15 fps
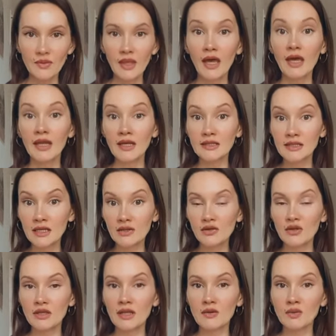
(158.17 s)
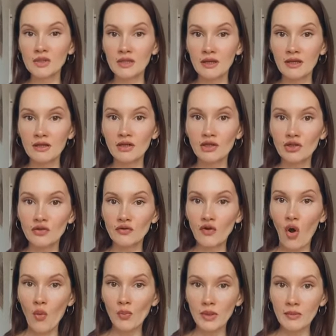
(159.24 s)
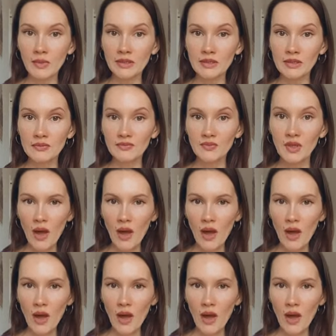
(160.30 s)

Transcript: And I tell you that I was getting a lot of compliments.